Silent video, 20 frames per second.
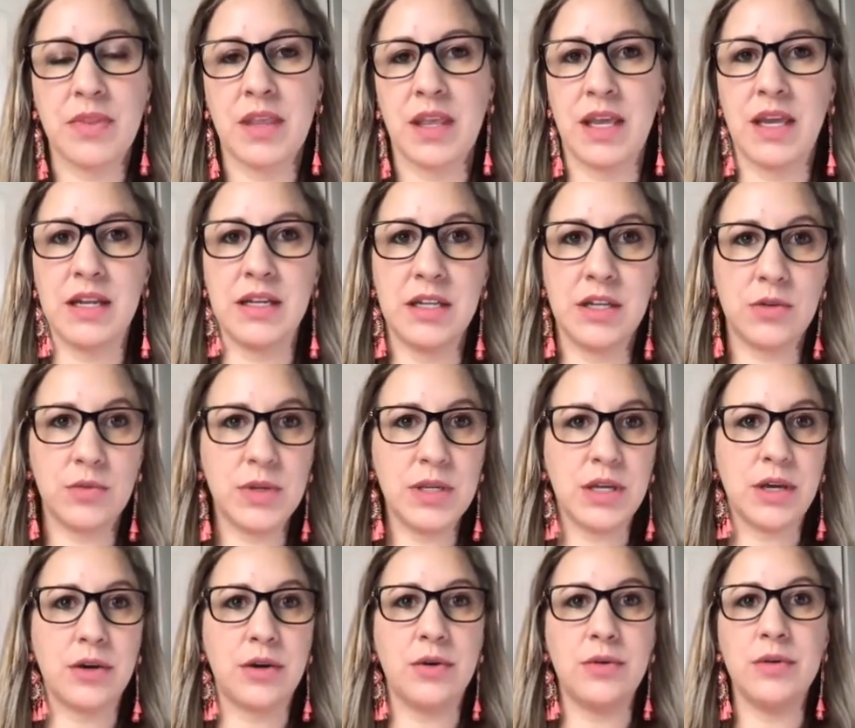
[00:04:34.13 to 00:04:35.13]
And here we
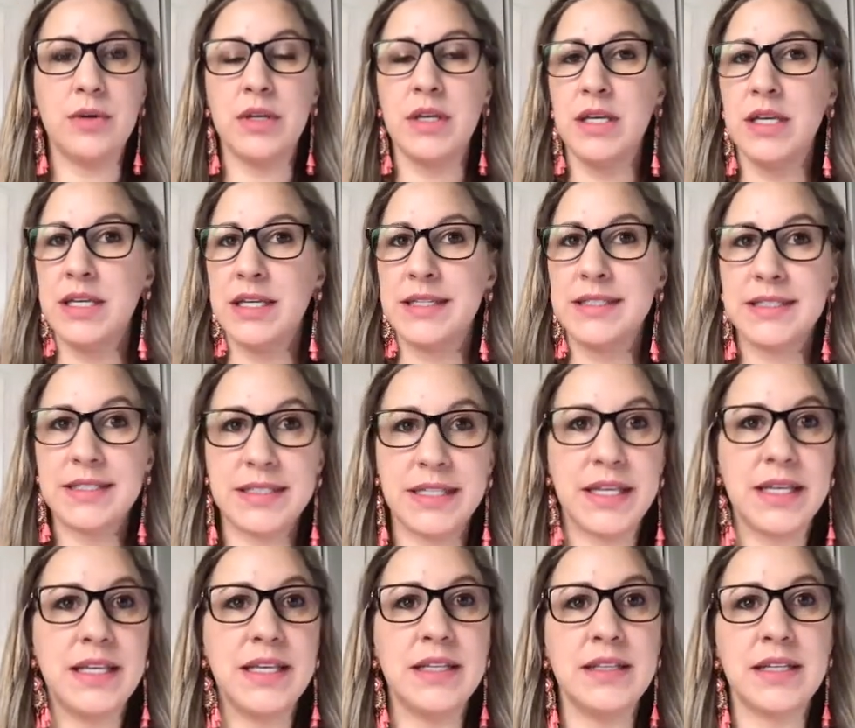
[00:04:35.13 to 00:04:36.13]
go. It's
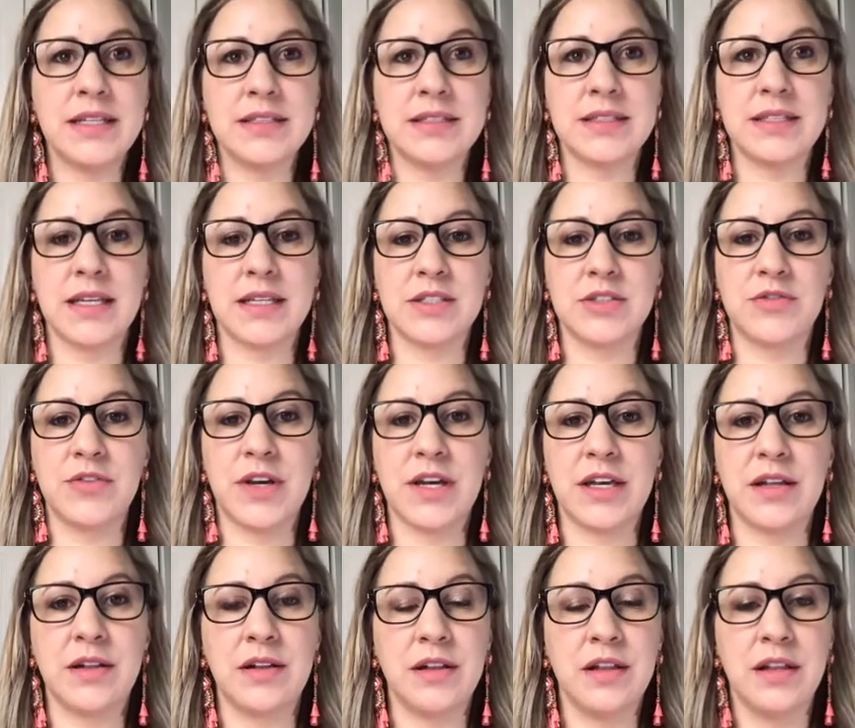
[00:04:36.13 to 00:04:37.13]
taking that Sketch
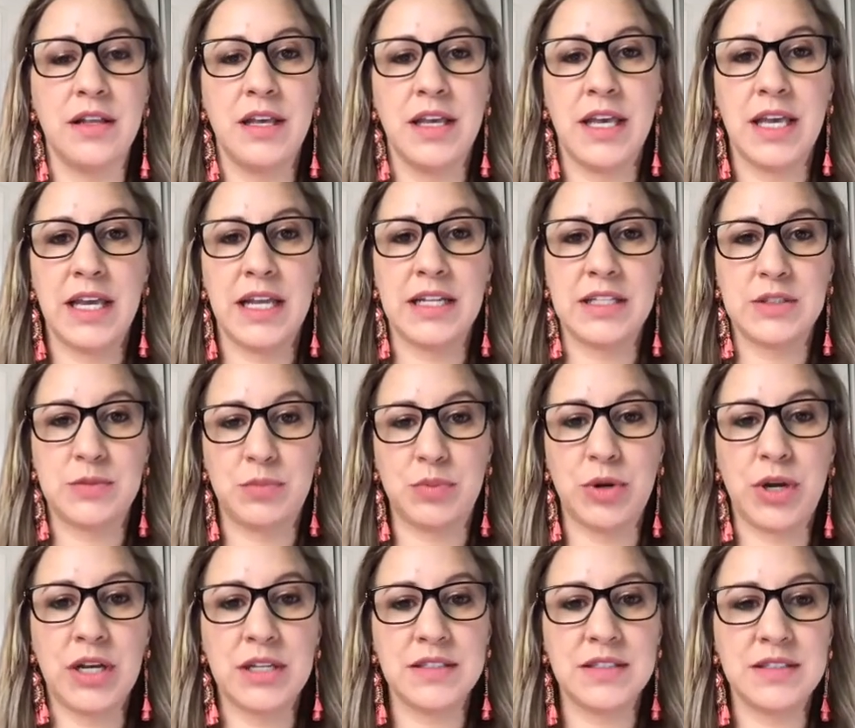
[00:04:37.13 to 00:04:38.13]
file and it's
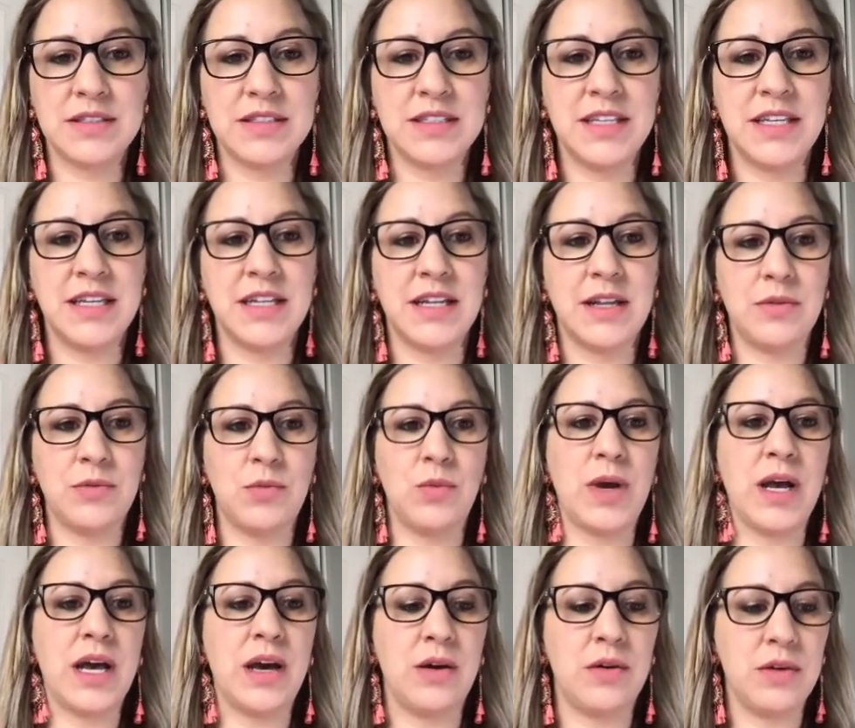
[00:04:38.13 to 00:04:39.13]
processing it. And
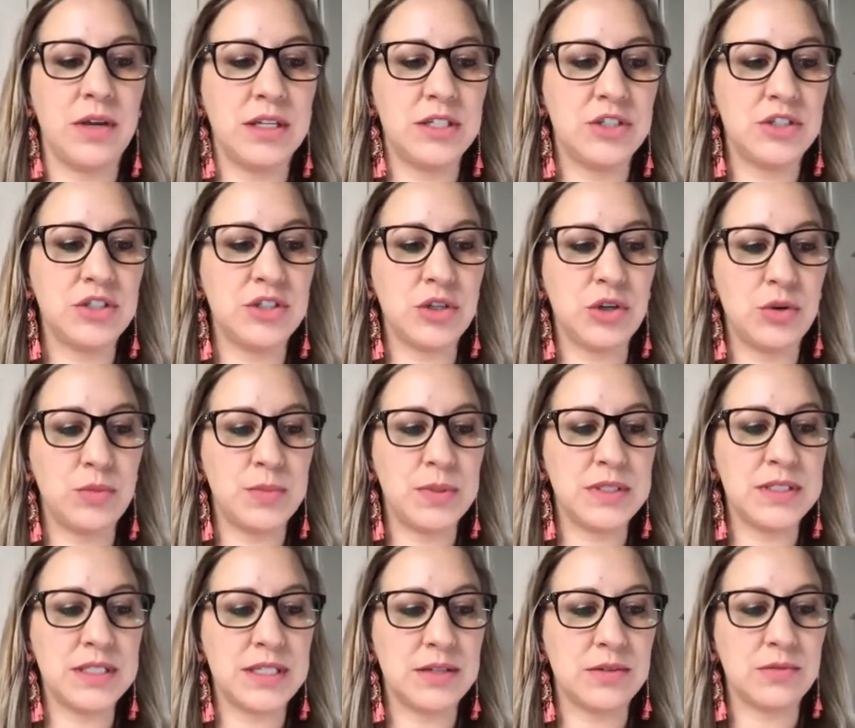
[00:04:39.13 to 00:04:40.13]
wow, it just
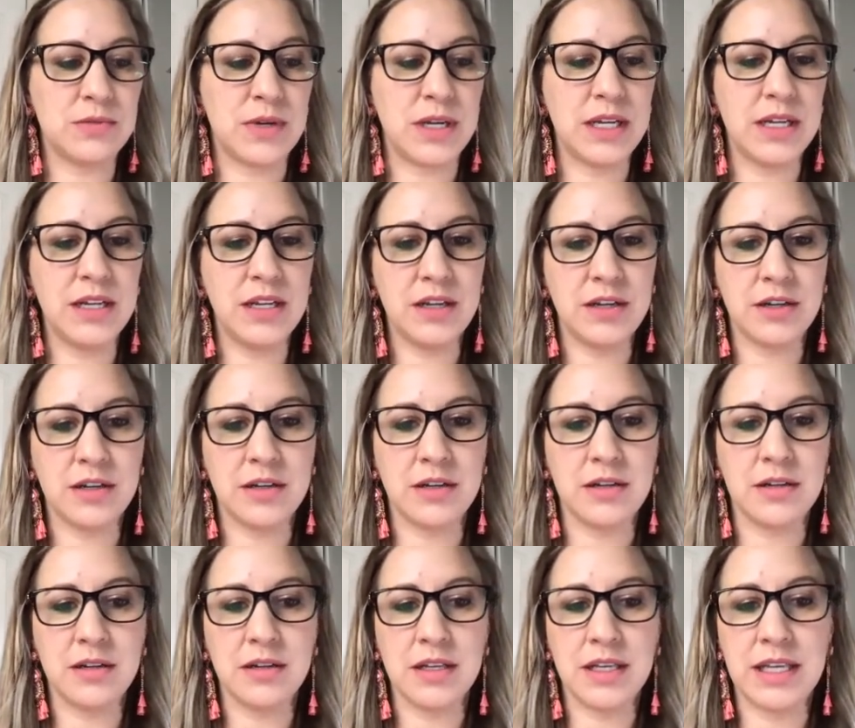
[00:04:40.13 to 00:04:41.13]
opens it right
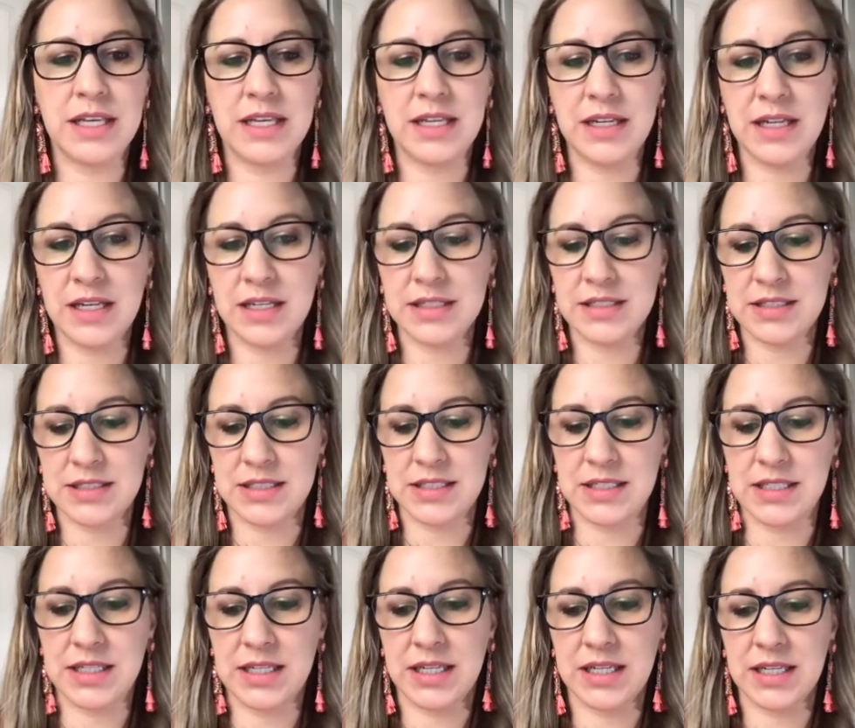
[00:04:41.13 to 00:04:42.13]
here in
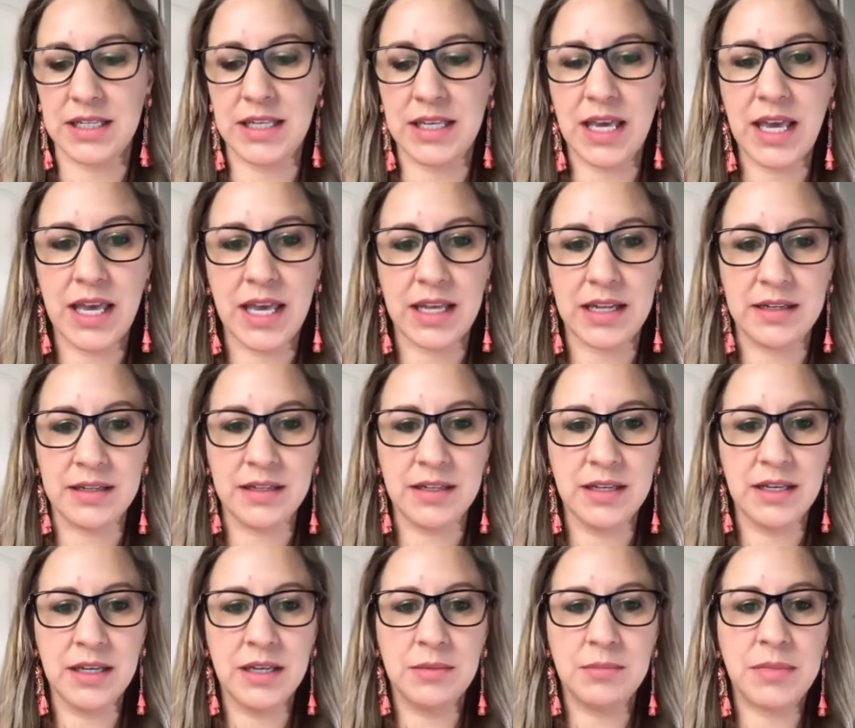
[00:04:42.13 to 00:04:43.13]
XD. And again,
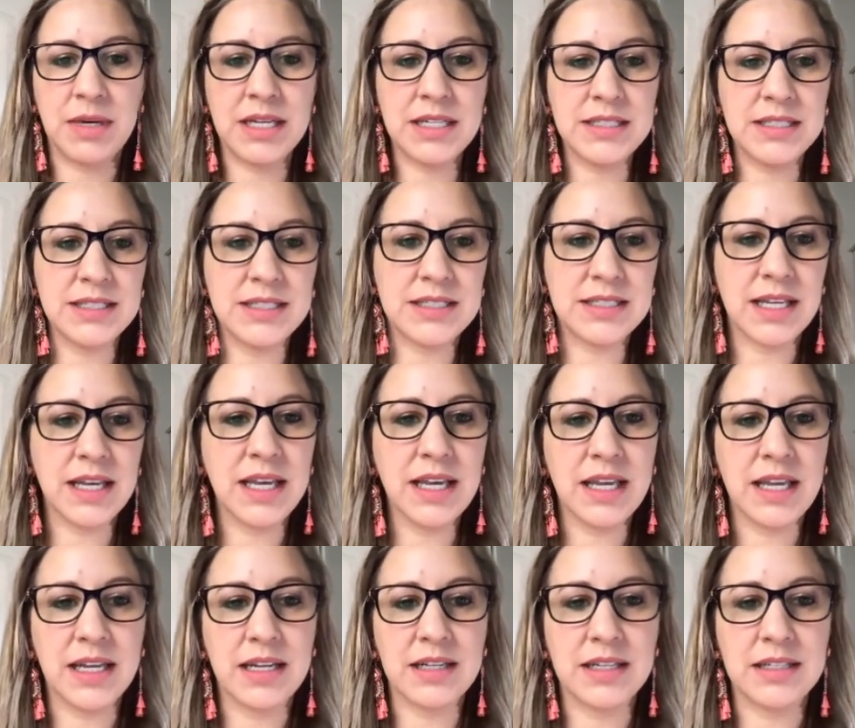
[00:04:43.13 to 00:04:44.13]
my
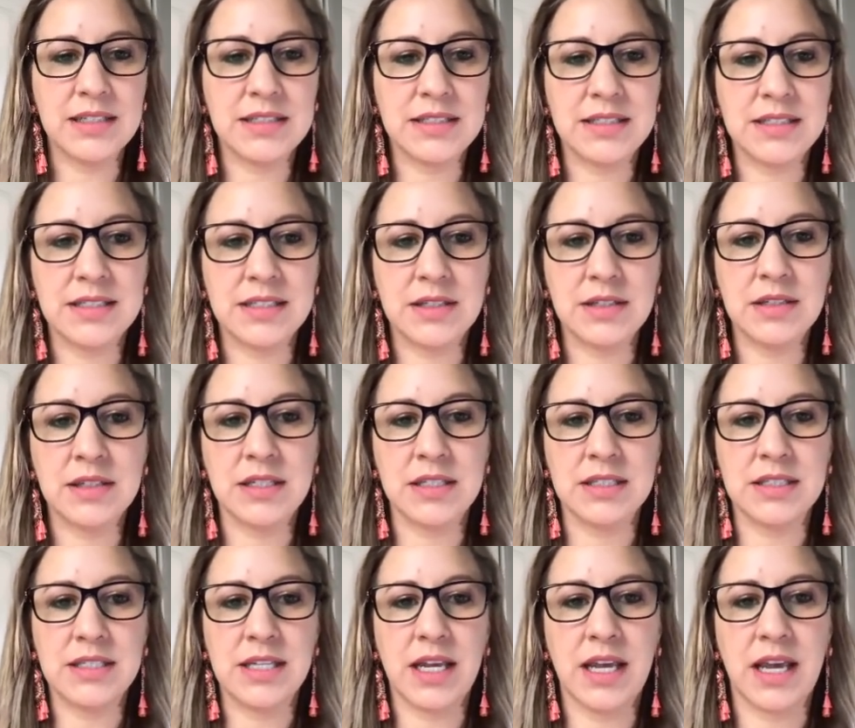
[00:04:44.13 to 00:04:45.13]
design is still
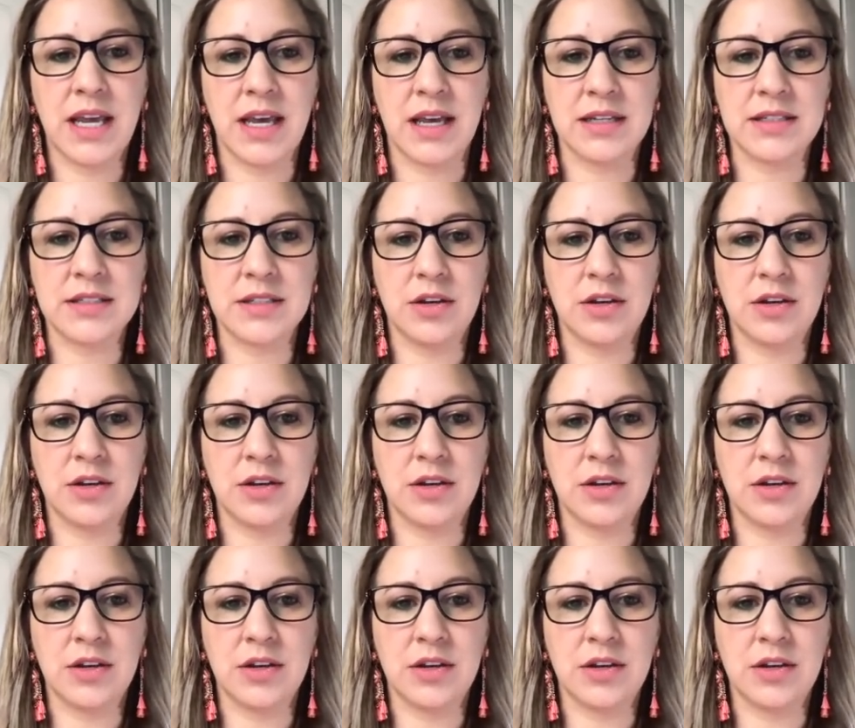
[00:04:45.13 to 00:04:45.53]
intact.